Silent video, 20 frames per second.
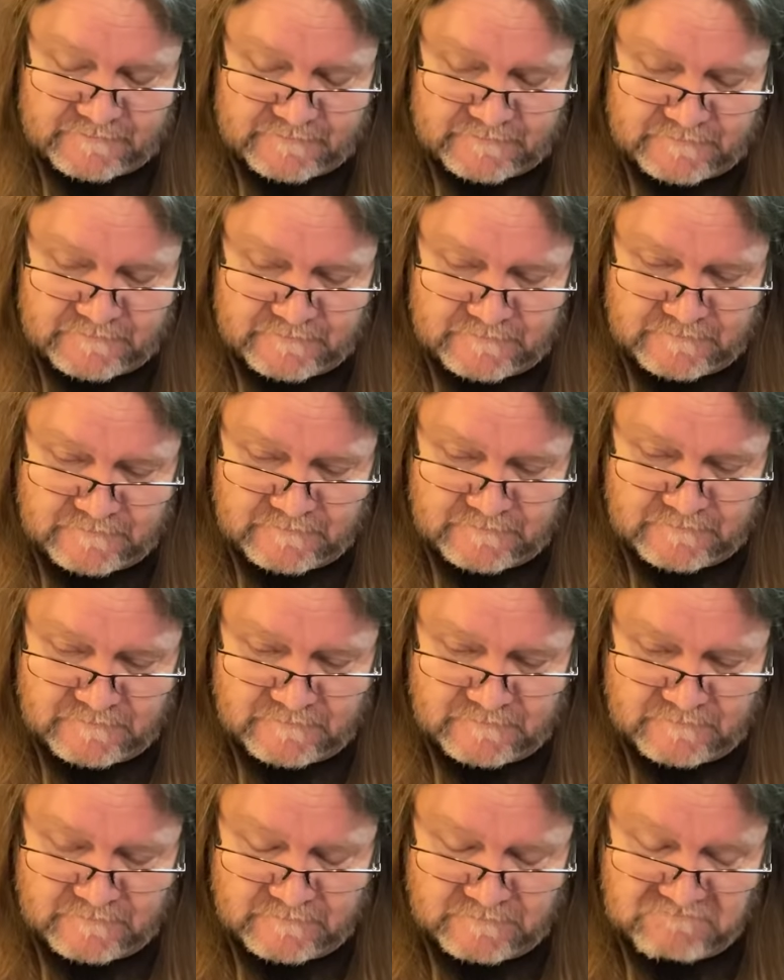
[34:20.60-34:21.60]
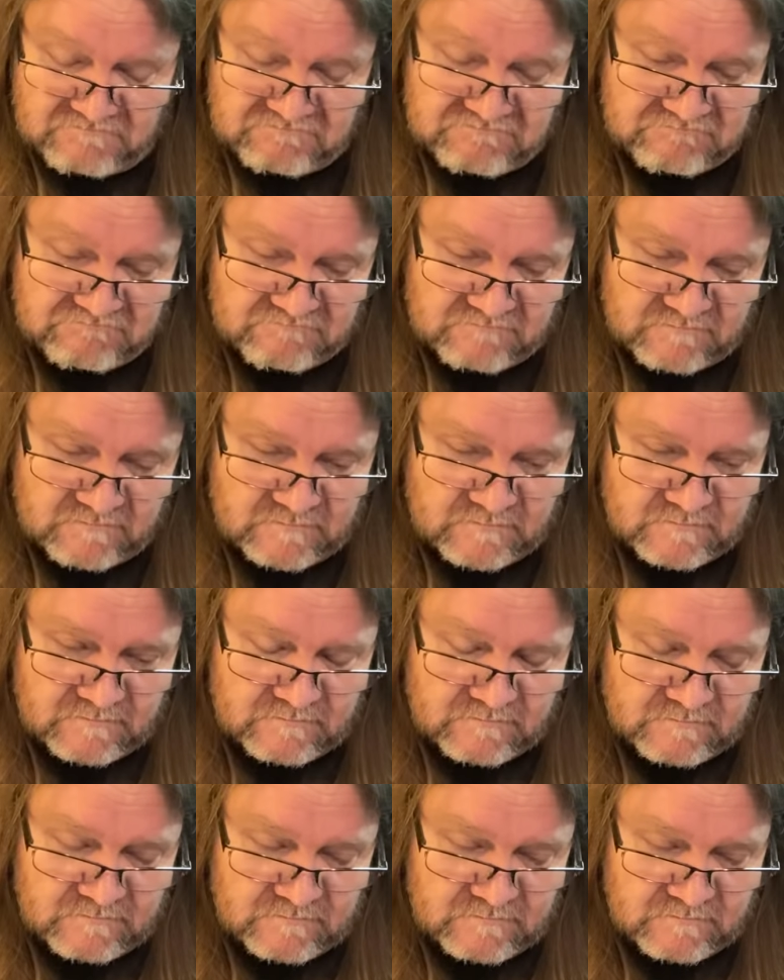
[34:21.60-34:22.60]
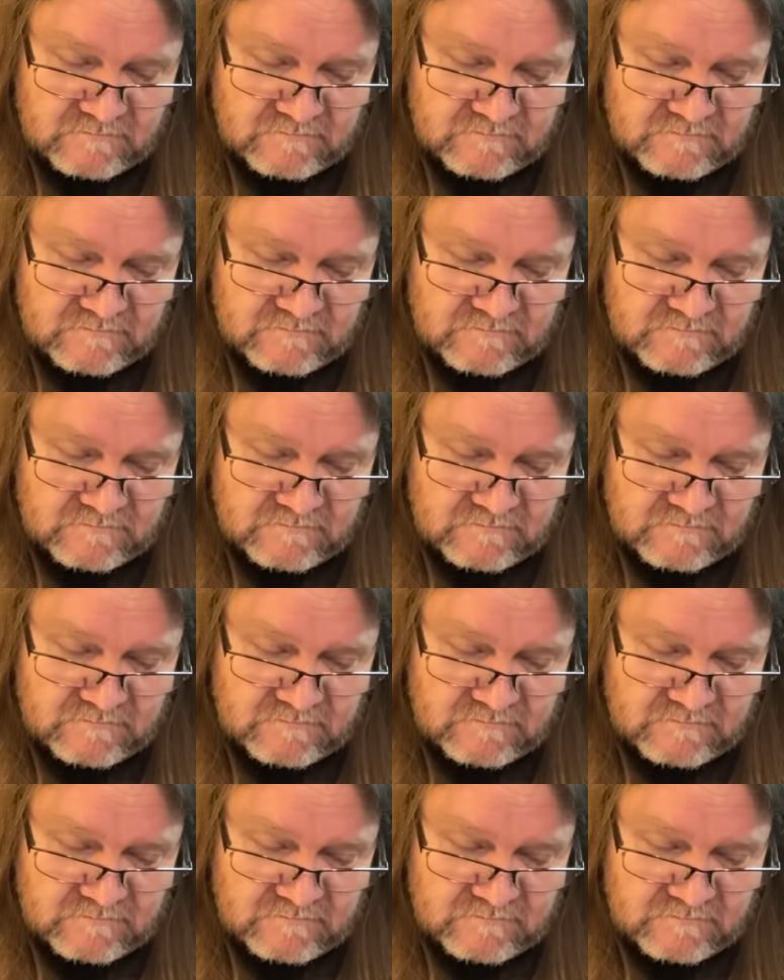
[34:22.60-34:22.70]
(no one is talking)